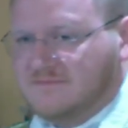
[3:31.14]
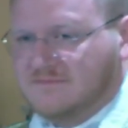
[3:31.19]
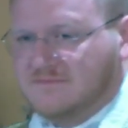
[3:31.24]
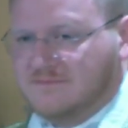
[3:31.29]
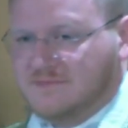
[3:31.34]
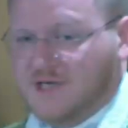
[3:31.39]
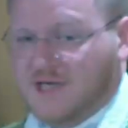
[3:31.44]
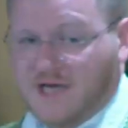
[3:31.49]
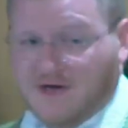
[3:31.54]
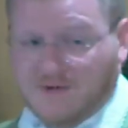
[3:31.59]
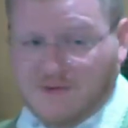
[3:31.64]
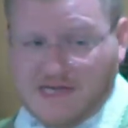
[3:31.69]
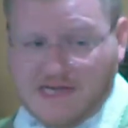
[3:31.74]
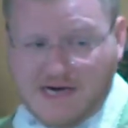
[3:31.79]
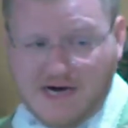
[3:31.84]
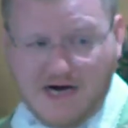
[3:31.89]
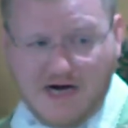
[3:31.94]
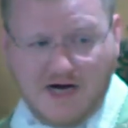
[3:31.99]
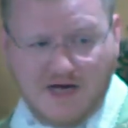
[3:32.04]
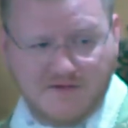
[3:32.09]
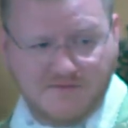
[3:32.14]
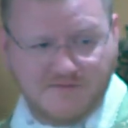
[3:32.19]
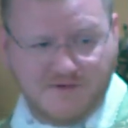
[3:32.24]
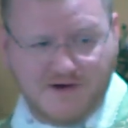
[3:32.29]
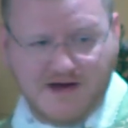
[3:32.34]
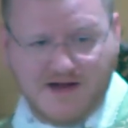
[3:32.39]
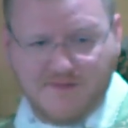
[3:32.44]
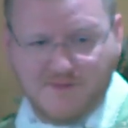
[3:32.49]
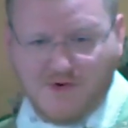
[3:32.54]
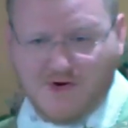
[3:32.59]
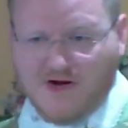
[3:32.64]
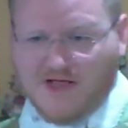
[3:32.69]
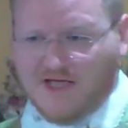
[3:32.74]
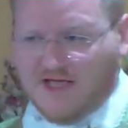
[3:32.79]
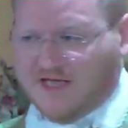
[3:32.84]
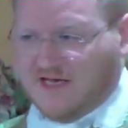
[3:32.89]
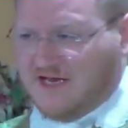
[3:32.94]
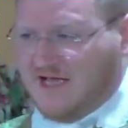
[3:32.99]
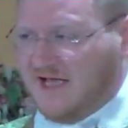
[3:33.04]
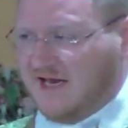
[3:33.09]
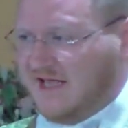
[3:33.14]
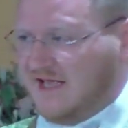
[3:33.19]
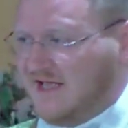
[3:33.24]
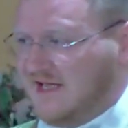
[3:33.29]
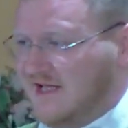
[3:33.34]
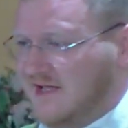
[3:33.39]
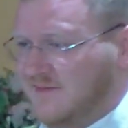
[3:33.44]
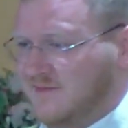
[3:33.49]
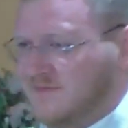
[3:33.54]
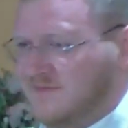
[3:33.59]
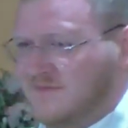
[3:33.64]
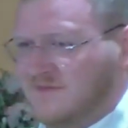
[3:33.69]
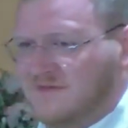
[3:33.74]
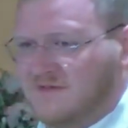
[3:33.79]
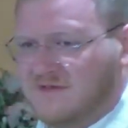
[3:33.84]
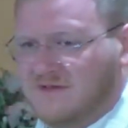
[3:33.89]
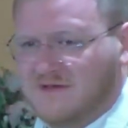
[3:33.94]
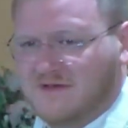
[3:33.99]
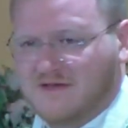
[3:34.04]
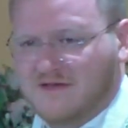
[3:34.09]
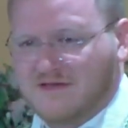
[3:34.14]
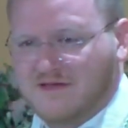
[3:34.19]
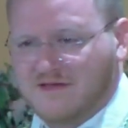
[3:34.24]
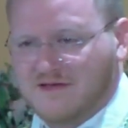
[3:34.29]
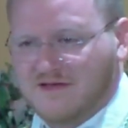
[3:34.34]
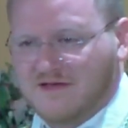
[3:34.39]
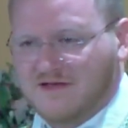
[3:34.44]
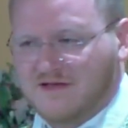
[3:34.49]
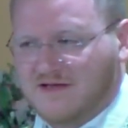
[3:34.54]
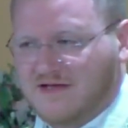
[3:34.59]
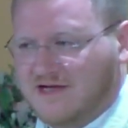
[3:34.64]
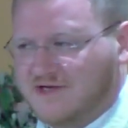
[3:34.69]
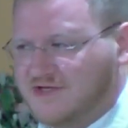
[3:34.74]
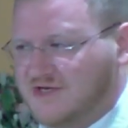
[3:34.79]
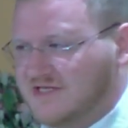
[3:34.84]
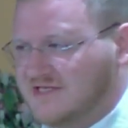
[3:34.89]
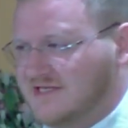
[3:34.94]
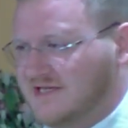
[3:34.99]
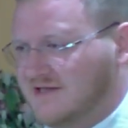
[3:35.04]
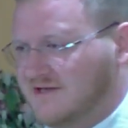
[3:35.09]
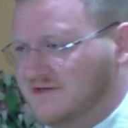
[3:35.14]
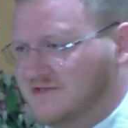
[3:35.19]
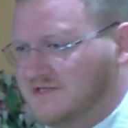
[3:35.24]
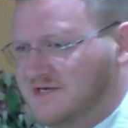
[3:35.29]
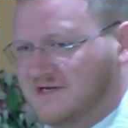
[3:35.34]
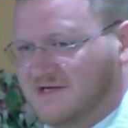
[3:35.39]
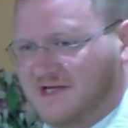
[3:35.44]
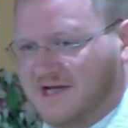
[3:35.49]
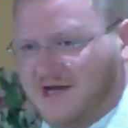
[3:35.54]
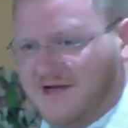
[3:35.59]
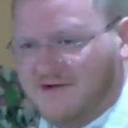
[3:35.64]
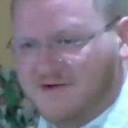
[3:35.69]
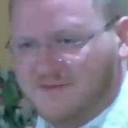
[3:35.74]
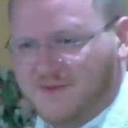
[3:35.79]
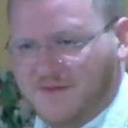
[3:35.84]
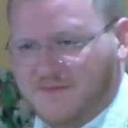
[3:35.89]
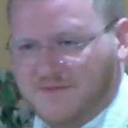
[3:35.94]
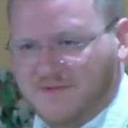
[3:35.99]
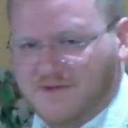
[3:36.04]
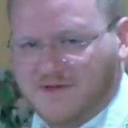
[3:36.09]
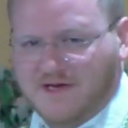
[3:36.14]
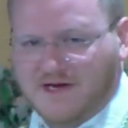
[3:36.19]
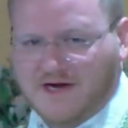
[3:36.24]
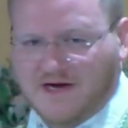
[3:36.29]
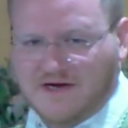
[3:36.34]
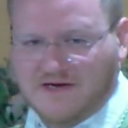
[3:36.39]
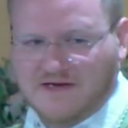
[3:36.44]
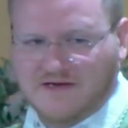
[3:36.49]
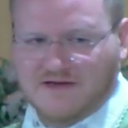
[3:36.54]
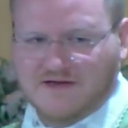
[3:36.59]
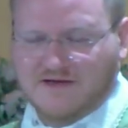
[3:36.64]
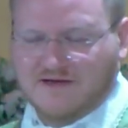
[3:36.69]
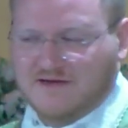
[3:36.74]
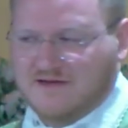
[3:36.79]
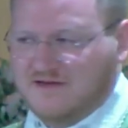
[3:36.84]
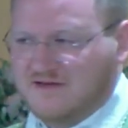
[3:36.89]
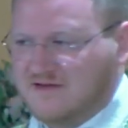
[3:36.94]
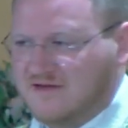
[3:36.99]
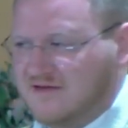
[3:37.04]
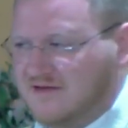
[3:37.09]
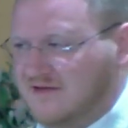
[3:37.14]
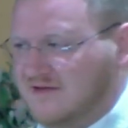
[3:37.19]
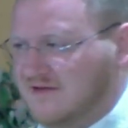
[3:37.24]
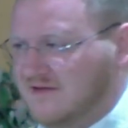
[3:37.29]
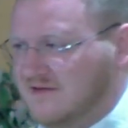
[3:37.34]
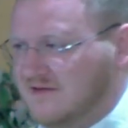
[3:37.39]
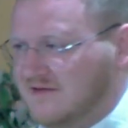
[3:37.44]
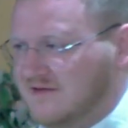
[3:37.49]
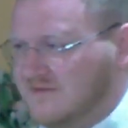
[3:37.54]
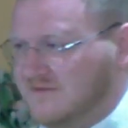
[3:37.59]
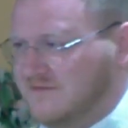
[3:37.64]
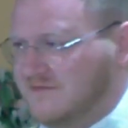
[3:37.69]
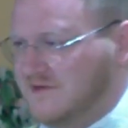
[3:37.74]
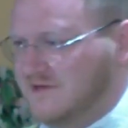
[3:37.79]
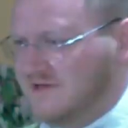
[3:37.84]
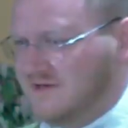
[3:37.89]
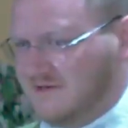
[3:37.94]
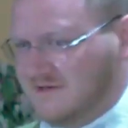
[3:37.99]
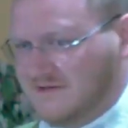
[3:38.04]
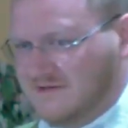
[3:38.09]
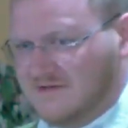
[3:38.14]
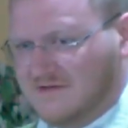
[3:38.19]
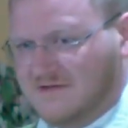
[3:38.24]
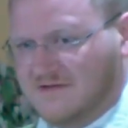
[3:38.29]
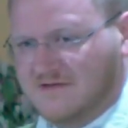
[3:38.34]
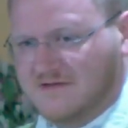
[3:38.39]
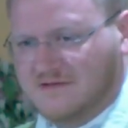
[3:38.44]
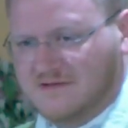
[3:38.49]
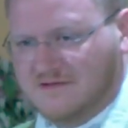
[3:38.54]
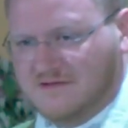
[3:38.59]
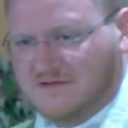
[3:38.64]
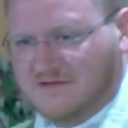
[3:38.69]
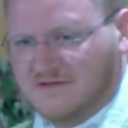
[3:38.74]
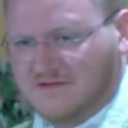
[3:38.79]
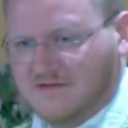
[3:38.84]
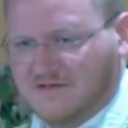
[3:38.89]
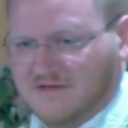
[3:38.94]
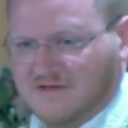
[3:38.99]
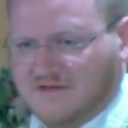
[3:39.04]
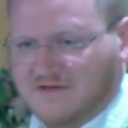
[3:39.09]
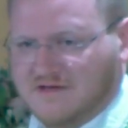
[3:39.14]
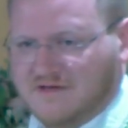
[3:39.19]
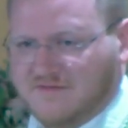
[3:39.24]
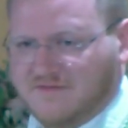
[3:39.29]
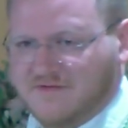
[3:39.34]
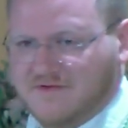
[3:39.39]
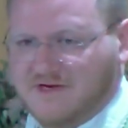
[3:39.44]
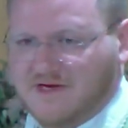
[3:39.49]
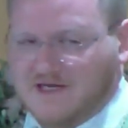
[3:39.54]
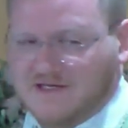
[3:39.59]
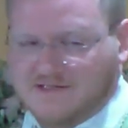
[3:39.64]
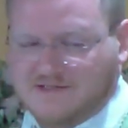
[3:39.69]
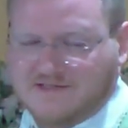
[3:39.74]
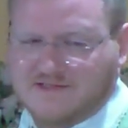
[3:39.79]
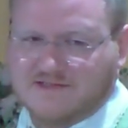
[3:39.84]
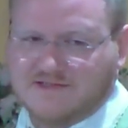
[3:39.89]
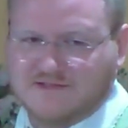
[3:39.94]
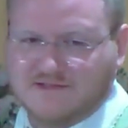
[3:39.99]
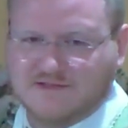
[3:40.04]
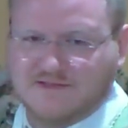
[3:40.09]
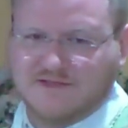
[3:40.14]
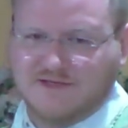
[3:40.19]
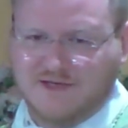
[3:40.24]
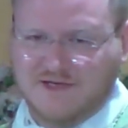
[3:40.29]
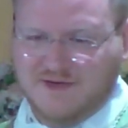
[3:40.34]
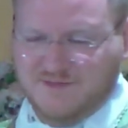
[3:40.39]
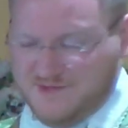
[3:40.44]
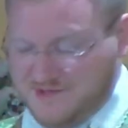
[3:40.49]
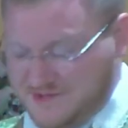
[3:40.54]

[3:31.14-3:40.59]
But here we are on Friday morning at 9 a.m. Gosh, I'd say there's nearly 100 people in here. Good for you. Good for us. But